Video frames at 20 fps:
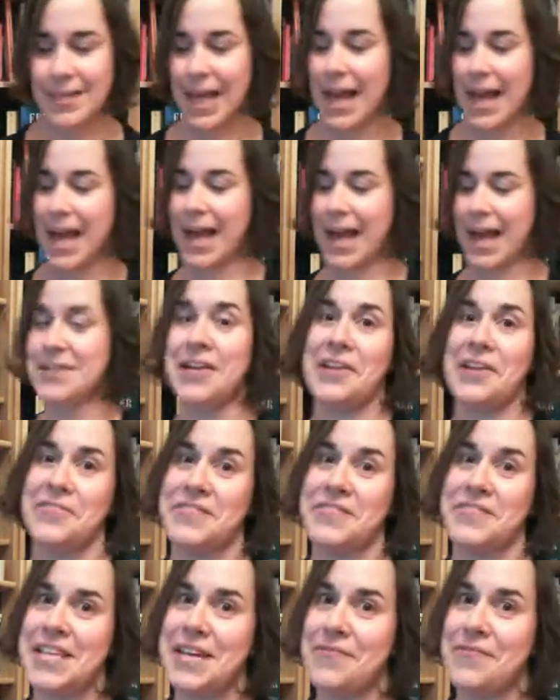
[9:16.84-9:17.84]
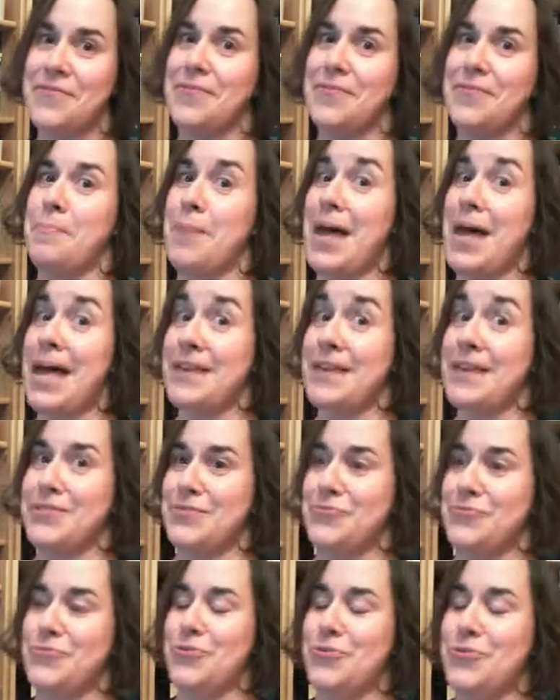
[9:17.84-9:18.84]
And I've saved the
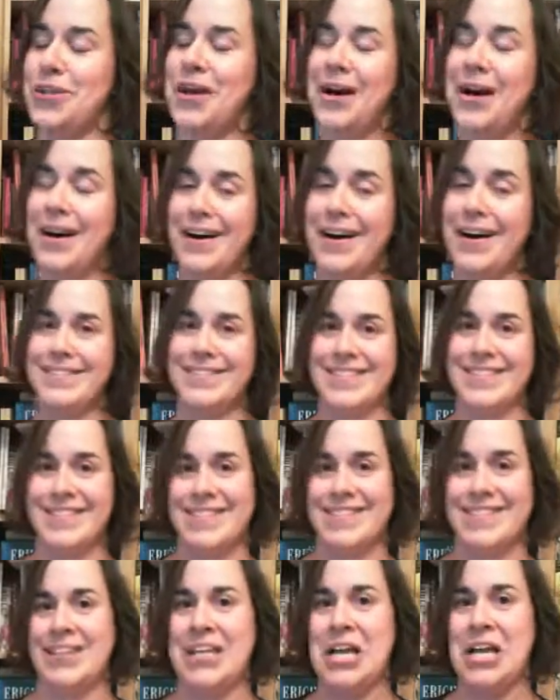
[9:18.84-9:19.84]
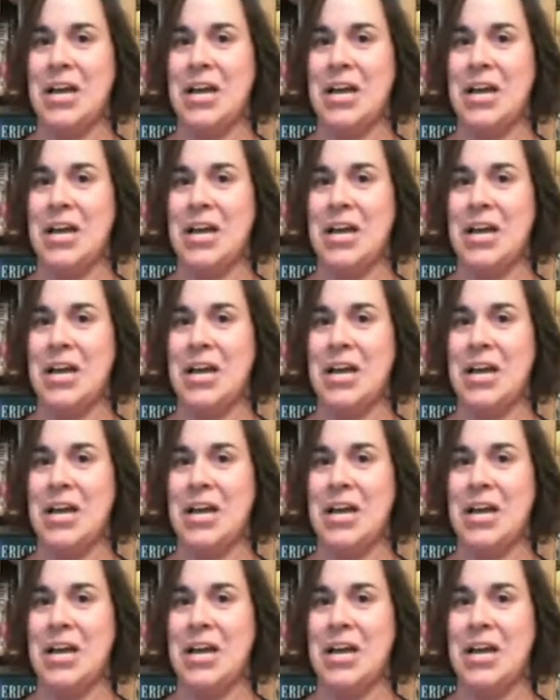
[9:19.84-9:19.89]
best for last.